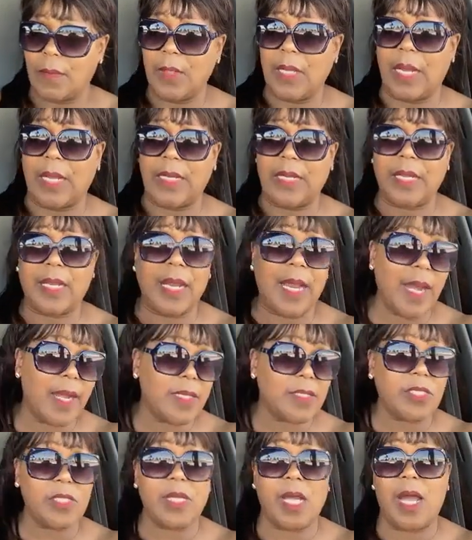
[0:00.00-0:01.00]
You got
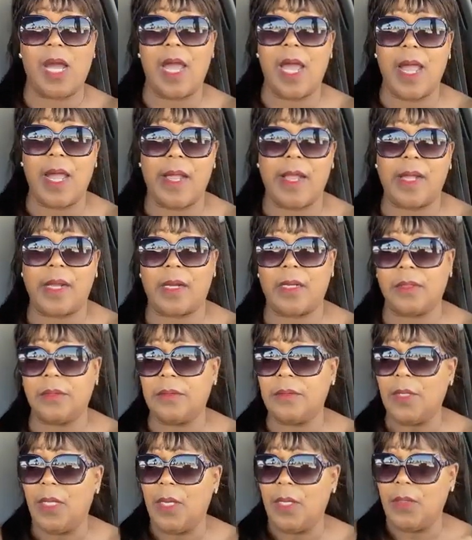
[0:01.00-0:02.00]
Gladys, you got
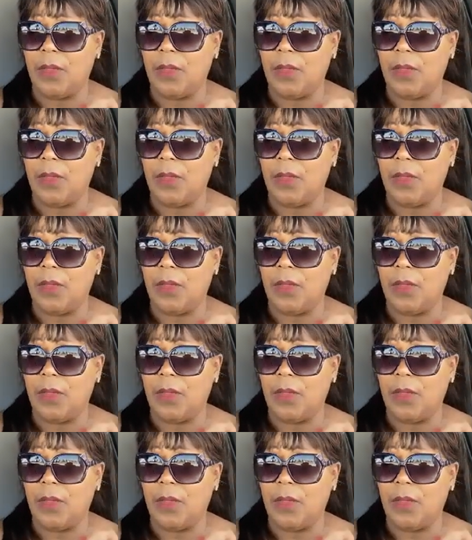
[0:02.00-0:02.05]
Al,